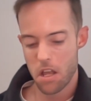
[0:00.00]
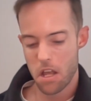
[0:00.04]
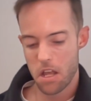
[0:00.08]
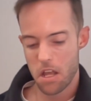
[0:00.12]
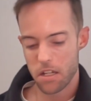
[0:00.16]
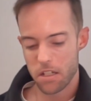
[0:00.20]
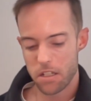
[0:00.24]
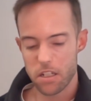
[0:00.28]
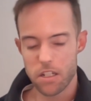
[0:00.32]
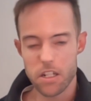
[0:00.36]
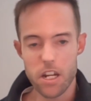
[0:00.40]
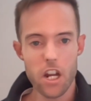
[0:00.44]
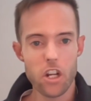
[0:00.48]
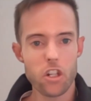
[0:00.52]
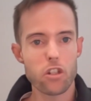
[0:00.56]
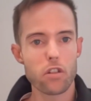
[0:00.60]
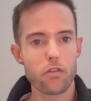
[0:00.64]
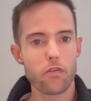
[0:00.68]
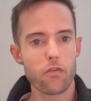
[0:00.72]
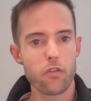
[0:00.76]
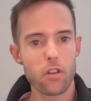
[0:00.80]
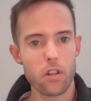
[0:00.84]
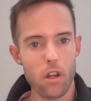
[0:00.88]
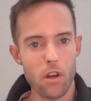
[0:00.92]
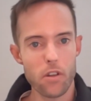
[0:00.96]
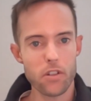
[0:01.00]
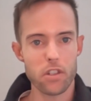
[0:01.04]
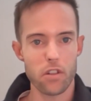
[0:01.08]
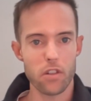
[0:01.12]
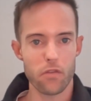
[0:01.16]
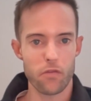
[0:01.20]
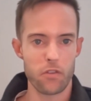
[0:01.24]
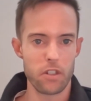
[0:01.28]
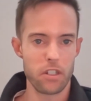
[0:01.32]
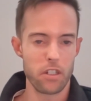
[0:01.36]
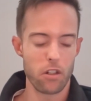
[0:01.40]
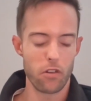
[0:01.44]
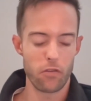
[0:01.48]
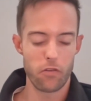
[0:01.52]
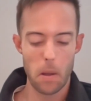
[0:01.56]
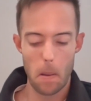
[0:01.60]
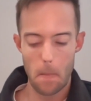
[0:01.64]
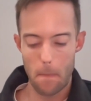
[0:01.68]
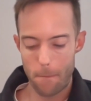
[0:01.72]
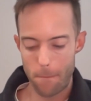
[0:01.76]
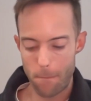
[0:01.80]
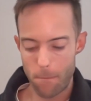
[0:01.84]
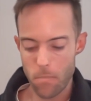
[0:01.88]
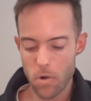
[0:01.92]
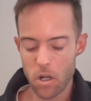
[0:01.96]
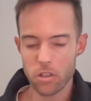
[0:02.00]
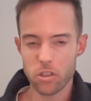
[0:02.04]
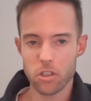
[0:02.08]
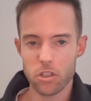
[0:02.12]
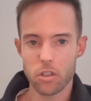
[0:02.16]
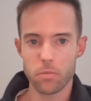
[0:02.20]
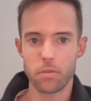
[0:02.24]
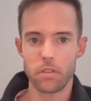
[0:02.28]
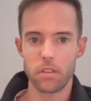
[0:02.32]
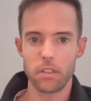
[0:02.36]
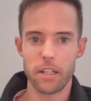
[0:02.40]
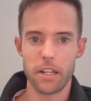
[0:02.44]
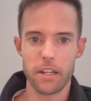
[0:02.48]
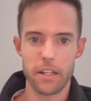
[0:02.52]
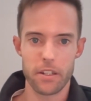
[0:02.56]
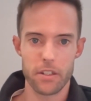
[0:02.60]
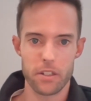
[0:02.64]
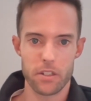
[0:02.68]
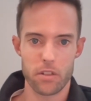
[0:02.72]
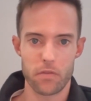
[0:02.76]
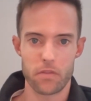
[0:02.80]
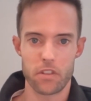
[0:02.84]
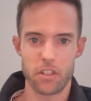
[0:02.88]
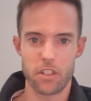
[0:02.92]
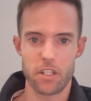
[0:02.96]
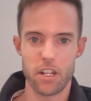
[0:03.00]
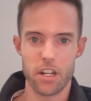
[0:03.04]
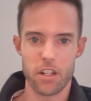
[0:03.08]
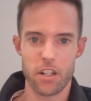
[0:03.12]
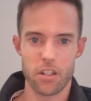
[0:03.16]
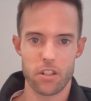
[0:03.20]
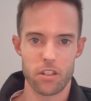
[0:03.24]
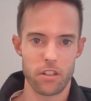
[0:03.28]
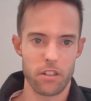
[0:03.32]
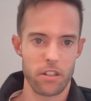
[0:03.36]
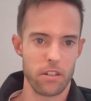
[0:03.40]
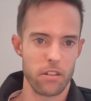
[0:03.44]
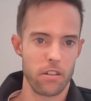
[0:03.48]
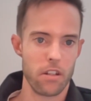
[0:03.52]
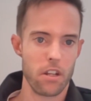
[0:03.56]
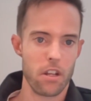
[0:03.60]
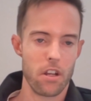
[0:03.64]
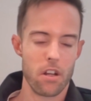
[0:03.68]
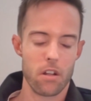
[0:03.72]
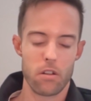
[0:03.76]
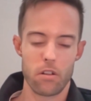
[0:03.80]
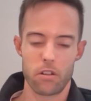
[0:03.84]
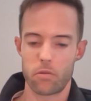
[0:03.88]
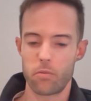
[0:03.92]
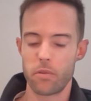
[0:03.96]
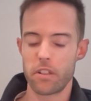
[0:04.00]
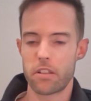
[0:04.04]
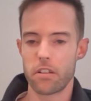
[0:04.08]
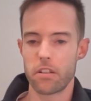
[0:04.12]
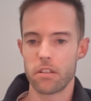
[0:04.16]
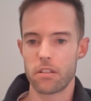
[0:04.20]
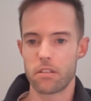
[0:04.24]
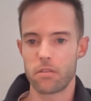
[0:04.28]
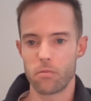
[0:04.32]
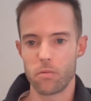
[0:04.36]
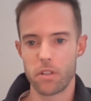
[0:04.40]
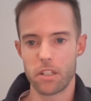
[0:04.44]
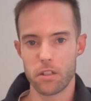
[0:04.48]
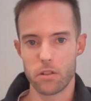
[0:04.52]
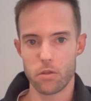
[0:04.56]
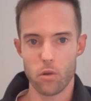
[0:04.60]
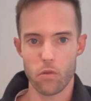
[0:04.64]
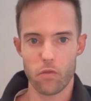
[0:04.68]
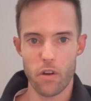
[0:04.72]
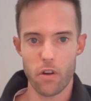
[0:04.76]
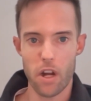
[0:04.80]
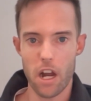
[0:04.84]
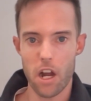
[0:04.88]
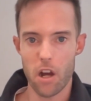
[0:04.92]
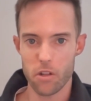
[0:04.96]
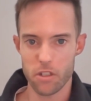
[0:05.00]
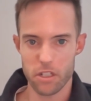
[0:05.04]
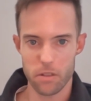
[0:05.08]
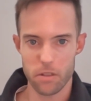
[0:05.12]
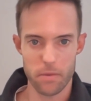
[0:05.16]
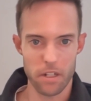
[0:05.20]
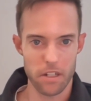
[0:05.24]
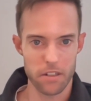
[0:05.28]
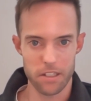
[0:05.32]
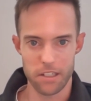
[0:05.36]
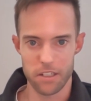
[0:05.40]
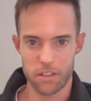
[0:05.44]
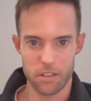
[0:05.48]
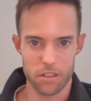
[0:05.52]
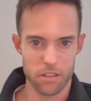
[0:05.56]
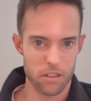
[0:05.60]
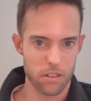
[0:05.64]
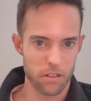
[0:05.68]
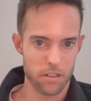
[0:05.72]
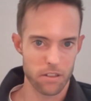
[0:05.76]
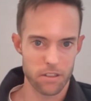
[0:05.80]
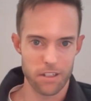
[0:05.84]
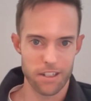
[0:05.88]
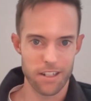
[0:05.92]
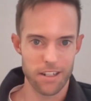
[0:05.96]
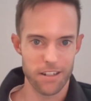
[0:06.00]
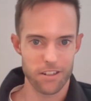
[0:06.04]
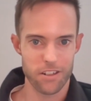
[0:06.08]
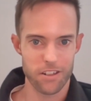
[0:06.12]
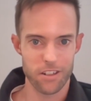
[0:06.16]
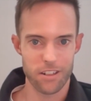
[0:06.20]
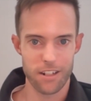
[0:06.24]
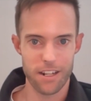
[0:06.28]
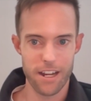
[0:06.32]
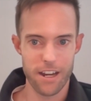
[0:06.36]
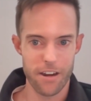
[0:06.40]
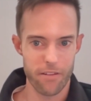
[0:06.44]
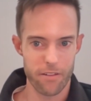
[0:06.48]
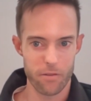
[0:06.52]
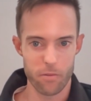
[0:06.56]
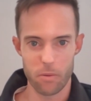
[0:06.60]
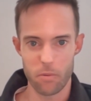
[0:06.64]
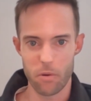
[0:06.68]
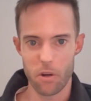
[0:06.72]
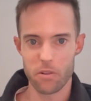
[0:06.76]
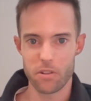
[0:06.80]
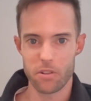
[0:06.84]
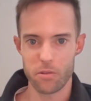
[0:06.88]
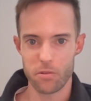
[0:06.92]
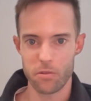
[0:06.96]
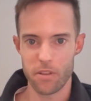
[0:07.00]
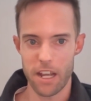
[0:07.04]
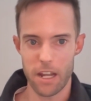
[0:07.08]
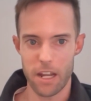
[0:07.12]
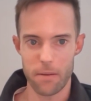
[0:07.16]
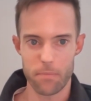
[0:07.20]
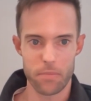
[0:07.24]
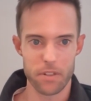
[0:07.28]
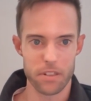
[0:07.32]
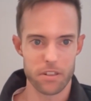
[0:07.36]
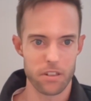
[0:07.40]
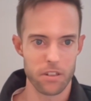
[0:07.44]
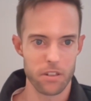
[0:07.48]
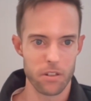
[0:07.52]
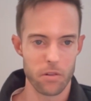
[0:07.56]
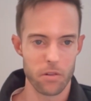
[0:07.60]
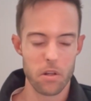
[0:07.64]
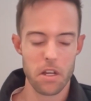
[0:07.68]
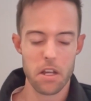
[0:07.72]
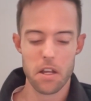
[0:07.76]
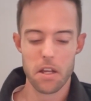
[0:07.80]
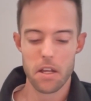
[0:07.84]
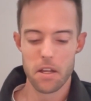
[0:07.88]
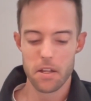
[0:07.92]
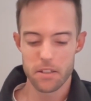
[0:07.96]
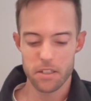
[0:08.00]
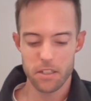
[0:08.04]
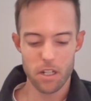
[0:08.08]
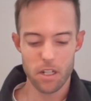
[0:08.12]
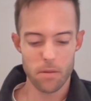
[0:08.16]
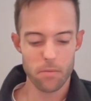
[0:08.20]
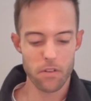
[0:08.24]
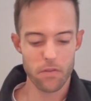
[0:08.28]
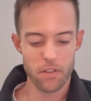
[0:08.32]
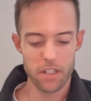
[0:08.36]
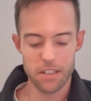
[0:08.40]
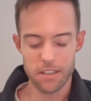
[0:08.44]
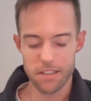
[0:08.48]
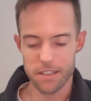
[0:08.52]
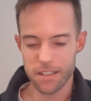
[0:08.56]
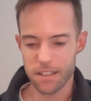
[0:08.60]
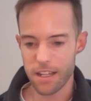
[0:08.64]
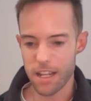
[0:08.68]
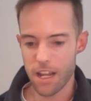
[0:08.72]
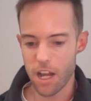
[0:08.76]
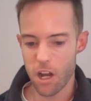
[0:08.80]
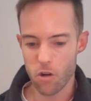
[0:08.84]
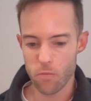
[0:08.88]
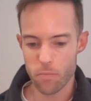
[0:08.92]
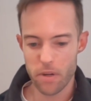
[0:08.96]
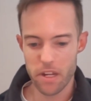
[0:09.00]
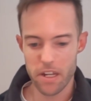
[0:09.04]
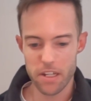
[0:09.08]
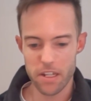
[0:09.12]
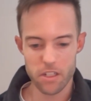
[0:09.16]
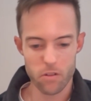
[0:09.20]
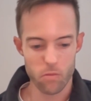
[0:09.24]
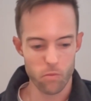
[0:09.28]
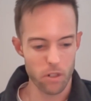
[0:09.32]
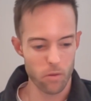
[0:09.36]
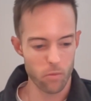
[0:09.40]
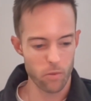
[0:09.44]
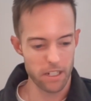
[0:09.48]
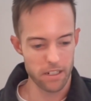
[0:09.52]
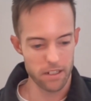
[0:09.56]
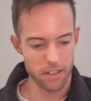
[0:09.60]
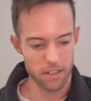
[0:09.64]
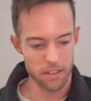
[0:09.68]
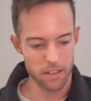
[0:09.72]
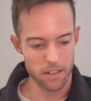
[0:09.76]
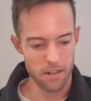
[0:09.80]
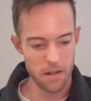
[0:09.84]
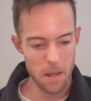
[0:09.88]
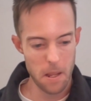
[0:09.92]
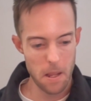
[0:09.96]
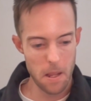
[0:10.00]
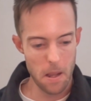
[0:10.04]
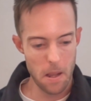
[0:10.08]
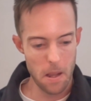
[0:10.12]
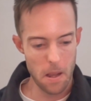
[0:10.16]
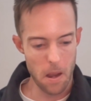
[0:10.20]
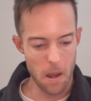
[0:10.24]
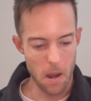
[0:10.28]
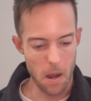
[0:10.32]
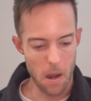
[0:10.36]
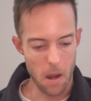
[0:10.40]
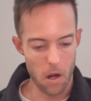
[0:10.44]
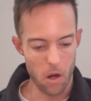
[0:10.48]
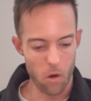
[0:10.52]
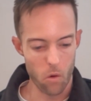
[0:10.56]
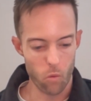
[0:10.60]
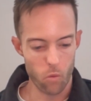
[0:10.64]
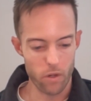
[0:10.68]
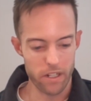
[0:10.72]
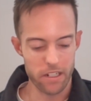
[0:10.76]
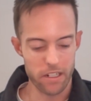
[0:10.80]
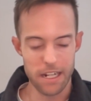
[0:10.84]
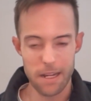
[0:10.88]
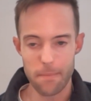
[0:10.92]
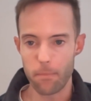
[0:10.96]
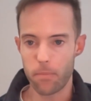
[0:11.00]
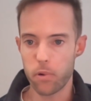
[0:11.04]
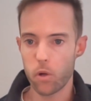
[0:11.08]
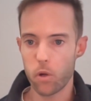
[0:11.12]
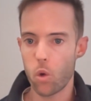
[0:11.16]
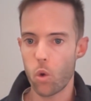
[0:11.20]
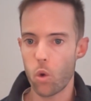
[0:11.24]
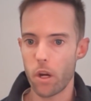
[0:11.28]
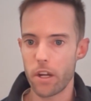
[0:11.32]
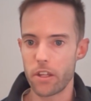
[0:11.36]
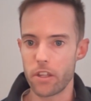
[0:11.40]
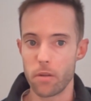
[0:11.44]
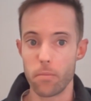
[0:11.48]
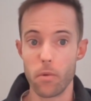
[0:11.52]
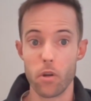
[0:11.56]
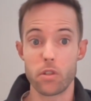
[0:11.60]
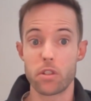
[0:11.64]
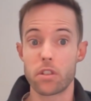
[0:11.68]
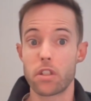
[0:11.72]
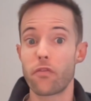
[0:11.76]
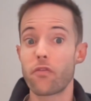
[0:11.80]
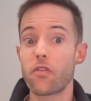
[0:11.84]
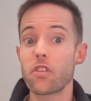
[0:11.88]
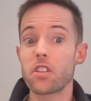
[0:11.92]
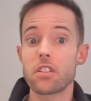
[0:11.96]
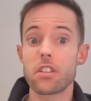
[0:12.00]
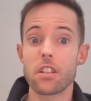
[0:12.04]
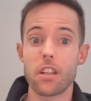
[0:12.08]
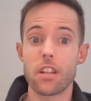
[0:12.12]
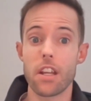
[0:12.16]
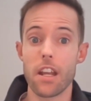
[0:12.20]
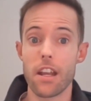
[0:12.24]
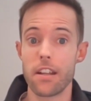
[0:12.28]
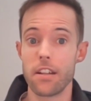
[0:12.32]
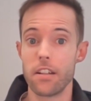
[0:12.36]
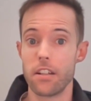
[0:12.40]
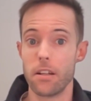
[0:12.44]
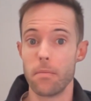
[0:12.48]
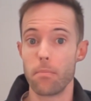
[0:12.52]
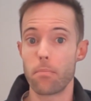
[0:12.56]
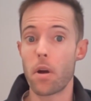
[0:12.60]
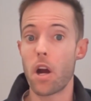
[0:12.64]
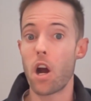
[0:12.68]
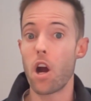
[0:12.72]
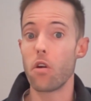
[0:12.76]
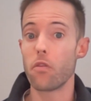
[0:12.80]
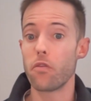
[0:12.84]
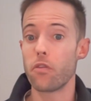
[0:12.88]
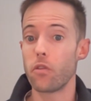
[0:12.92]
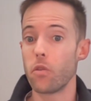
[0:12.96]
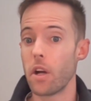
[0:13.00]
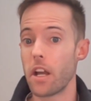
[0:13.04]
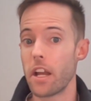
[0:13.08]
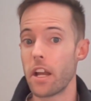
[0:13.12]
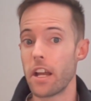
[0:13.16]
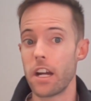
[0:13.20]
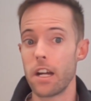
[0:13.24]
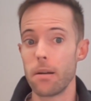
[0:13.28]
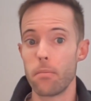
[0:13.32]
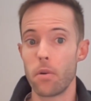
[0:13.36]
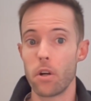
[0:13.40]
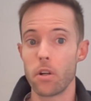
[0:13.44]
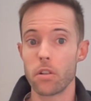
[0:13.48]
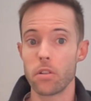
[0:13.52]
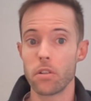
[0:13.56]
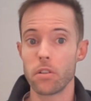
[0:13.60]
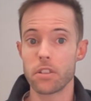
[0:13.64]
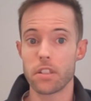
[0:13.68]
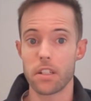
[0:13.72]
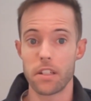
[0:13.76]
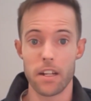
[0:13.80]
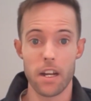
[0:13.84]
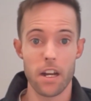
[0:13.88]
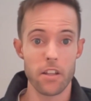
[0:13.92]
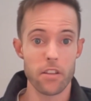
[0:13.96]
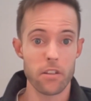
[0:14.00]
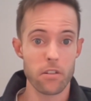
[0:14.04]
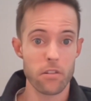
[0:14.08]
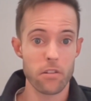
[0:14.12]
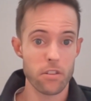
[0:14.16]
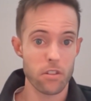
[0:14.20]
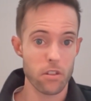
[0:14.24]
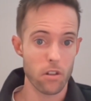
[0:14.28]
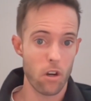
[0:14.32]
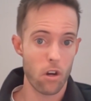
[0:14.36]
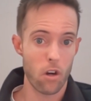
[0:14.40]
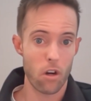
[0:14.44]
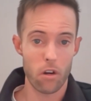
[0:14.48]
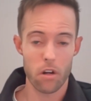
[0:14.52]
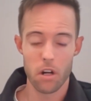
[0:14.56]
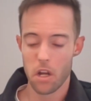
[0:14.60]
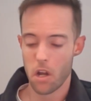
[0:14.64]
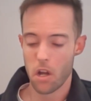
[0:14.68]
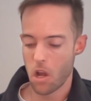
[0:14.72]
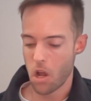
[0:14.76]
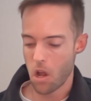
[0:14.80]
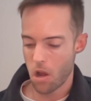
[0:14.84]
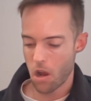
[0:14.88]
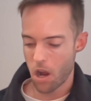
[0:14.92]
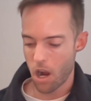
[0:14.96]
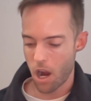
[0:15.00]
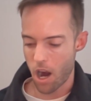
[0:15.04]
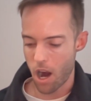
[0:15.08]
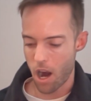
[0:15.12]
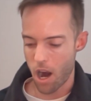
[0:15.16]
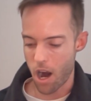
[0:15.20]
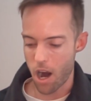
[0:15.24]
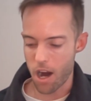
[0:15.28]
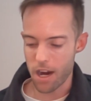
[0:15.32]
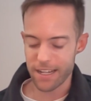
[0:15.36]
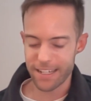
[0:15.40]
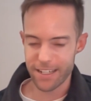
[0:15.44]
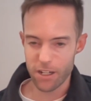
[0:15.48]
detection philosophy of multiple layers of detection. And look, we could talk for hours about each detection layer, and we won't do that. But some of it is cloud-based, where we can employ the most sophisticated and powerful AI models, and others are highly